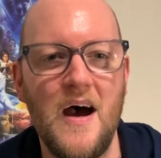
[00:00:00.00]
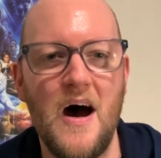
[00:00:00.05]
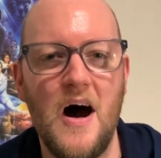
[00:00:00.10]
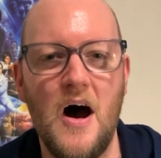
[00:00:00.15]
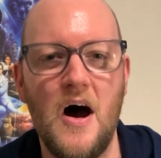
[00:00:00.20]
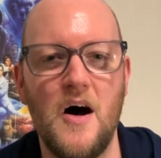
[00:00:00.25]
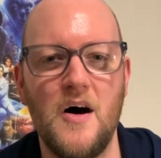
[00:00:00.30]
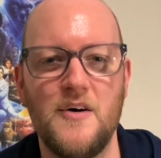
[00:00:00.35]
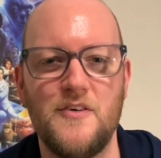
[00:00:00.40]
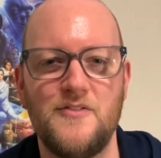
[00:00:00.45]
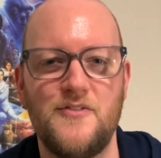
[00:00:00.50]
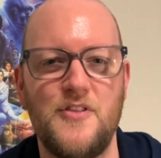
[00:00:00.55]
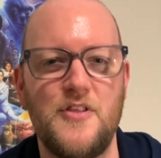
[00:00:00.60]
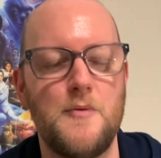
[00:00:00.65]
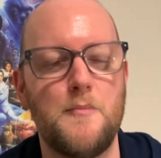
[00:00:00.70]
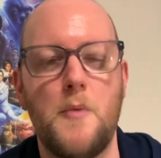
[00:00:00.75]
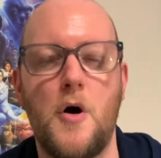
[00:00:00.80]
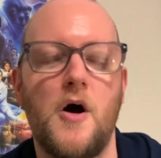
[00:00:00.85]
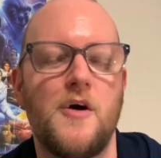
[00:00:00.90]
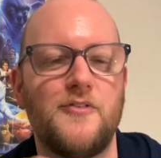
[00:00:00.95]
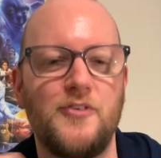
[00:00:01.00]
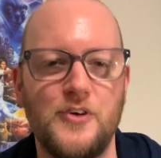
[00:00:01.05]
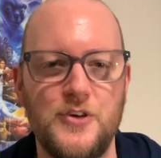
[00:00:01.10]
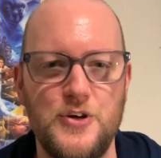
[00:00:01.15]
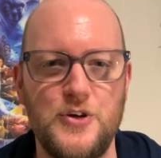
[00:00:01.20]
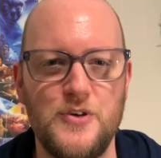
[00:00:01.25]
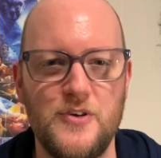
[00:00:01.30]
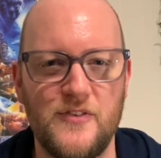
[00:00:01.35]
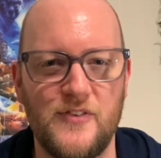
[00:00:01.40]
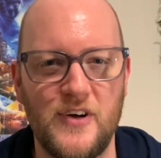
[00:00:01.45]
of the Marvel
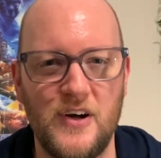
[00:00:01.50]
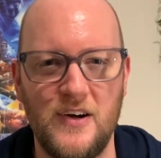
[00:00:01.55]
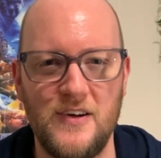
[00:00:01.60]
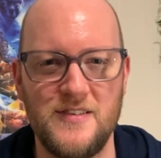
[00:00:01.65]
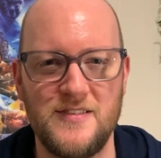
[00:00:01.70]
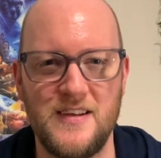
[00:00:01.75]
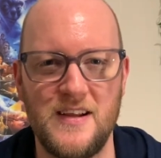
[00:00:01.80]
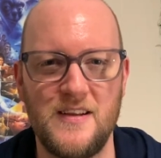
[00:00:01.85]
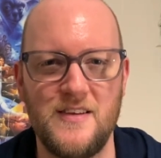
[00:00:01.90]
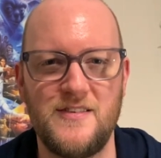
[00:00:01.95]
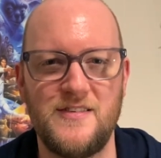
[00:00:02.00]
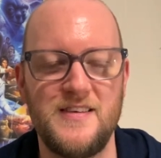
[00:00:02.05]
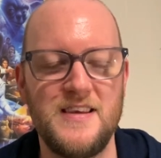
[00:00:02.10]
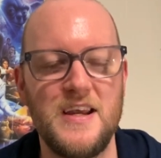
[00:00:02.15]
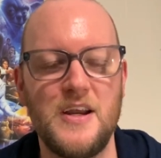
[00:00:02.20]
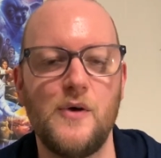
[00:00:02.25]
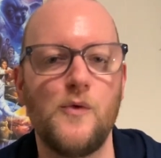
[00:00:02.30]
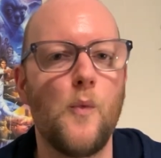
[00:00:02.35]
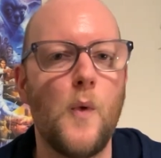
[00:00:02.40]
universe and seeing